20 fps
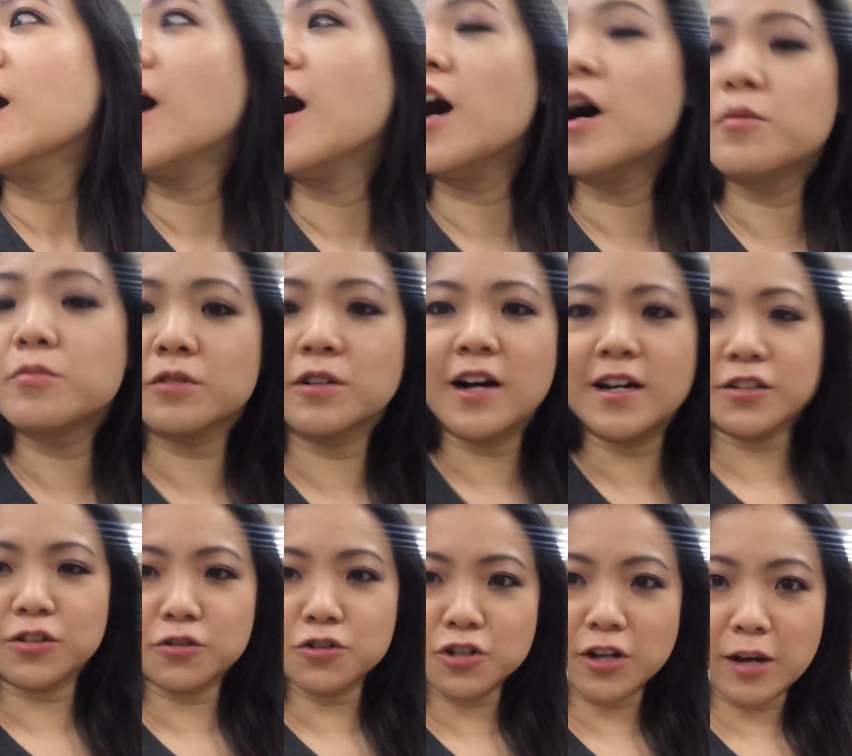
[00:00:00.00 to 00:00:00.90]
Um,
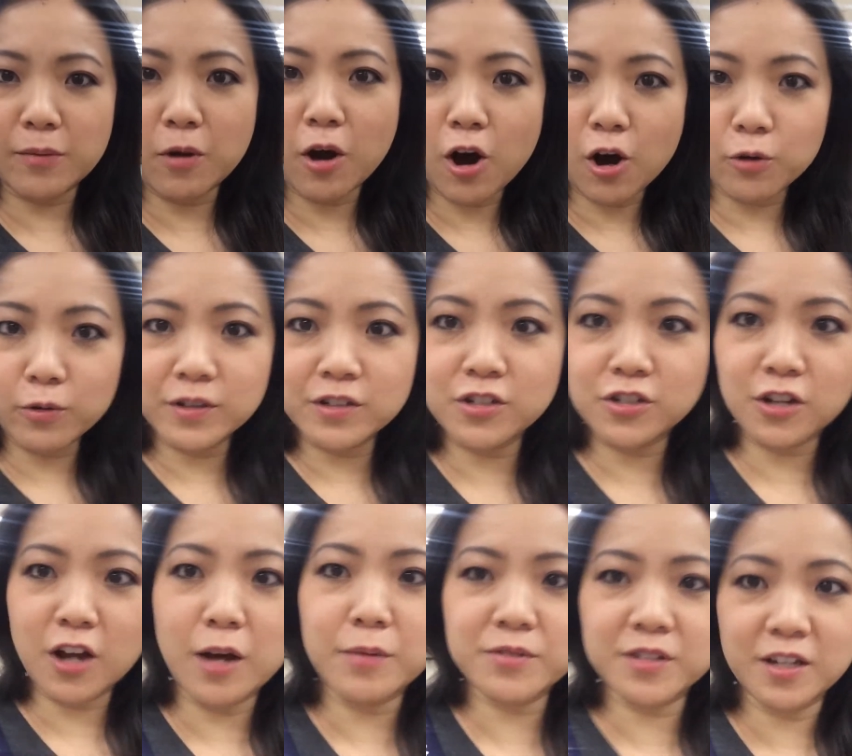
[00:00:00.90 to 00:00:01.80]
Classical Jam always
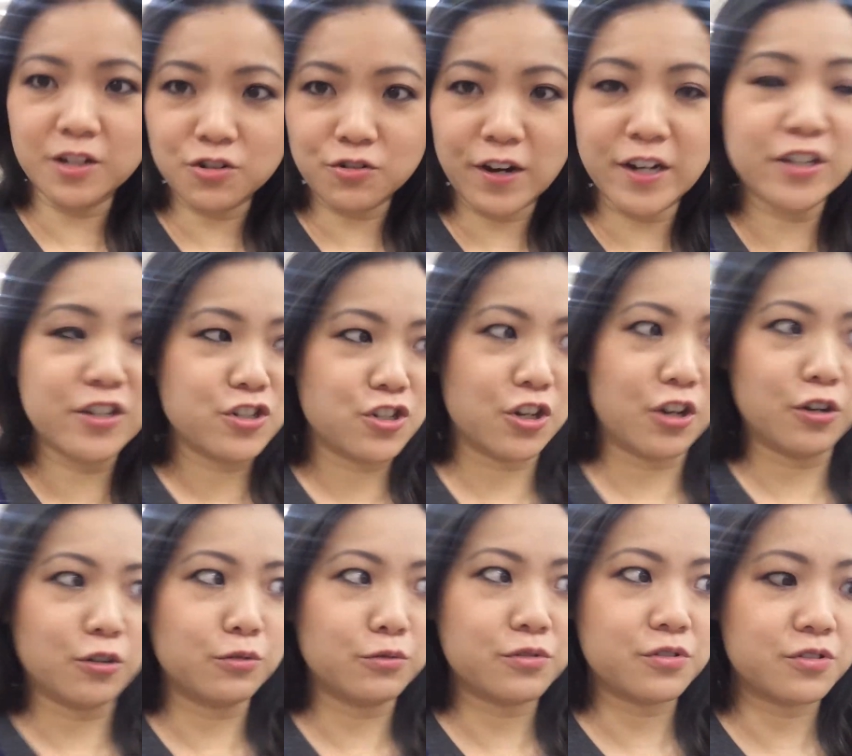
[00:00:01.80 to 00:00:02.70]
shops at Trader
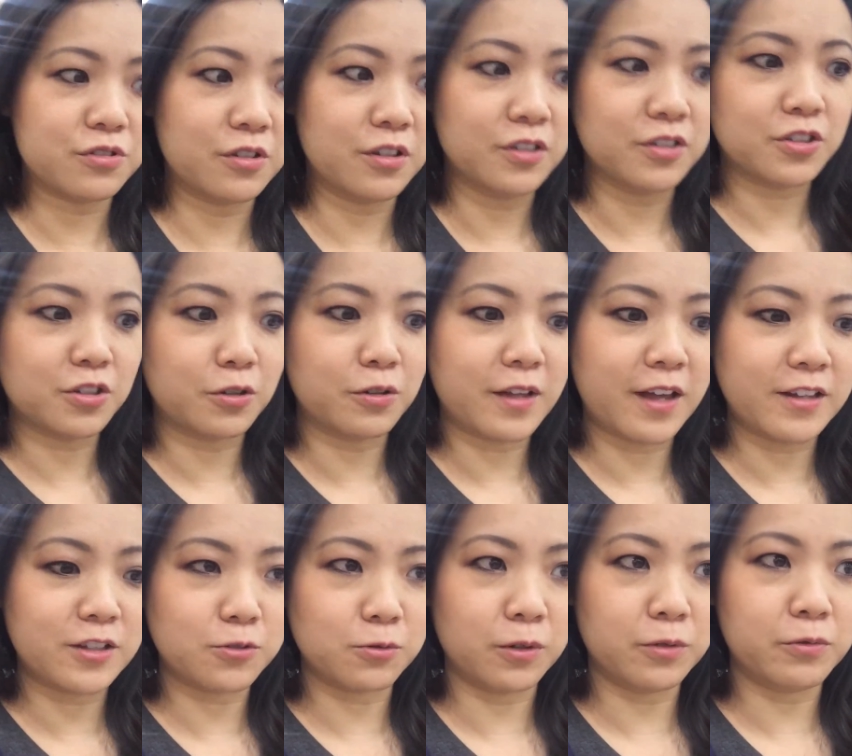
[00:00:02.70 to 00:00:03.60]
Joe's, so
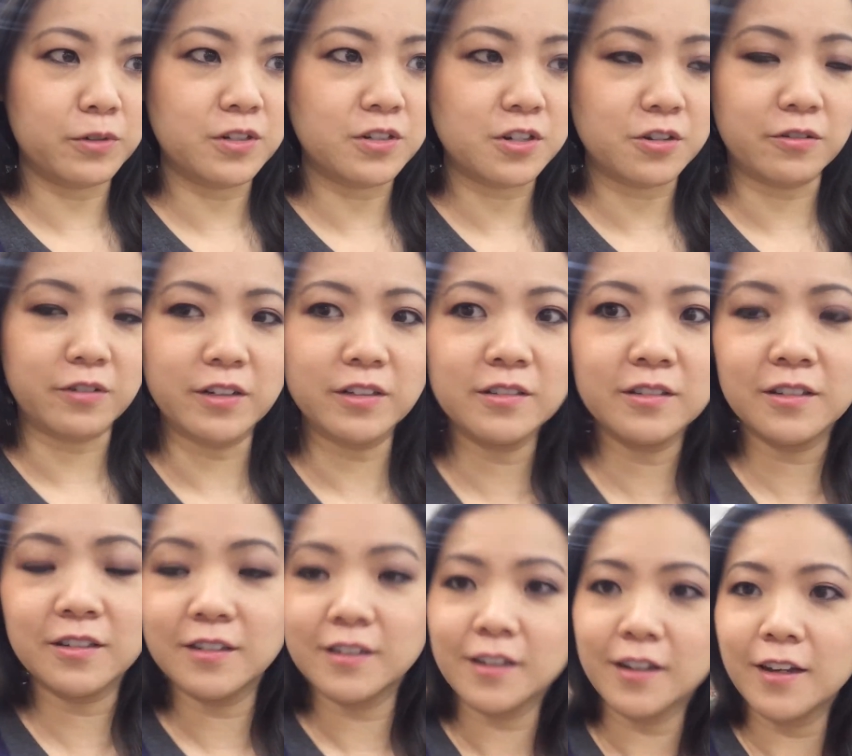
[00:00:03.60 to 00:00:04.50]
that's what we're doing
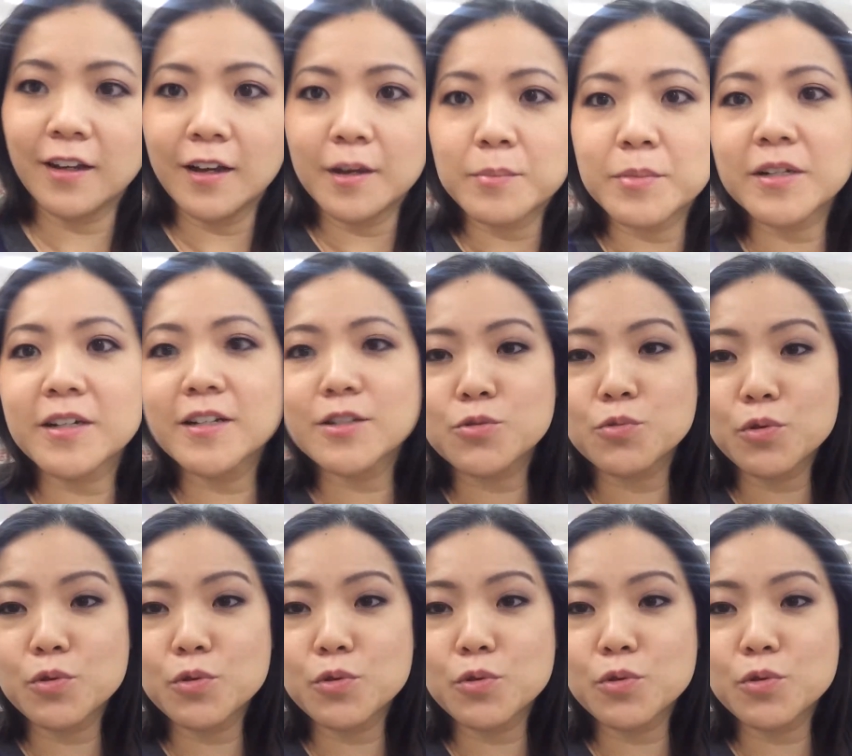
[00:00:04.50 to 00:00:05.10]
because